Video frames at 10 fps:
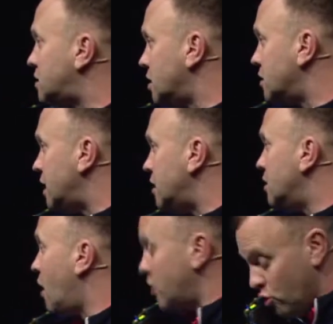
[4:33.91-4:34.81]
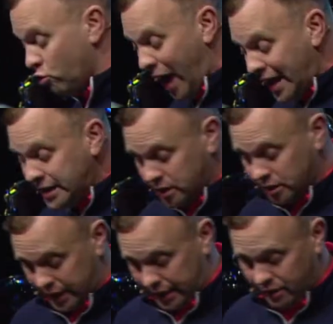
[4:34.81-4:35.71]
to lead? Are you ready to
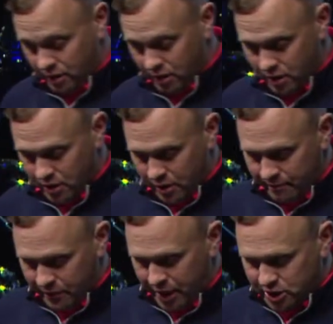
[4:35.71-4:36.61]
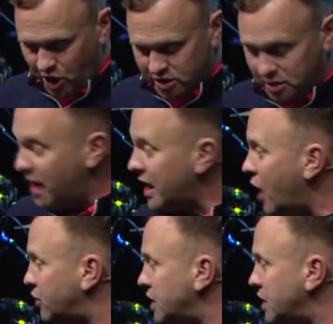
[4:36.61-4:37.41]
lead? He talked about healthy